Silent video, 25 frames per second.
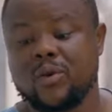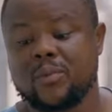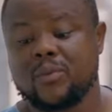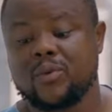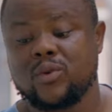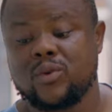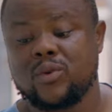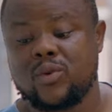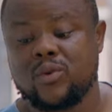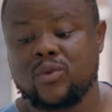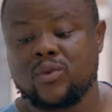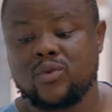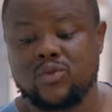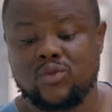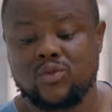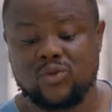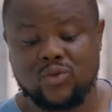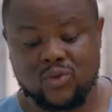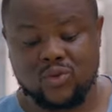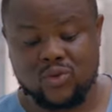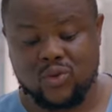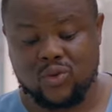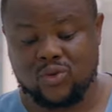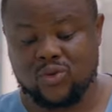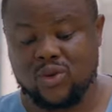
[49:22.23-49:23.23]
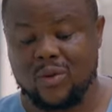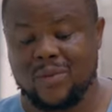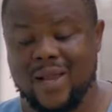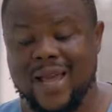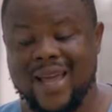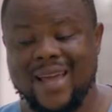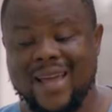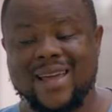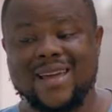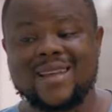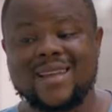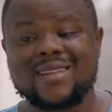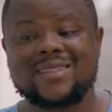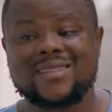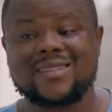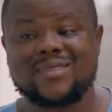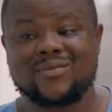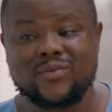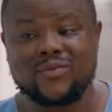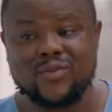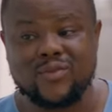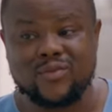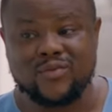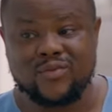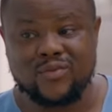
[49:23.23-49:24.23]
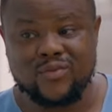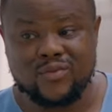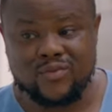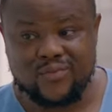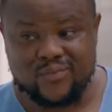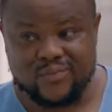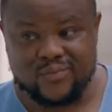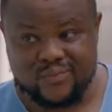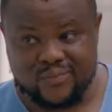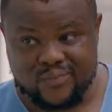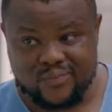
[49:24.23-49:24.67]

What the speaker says: chop, you go chop like 8 fufu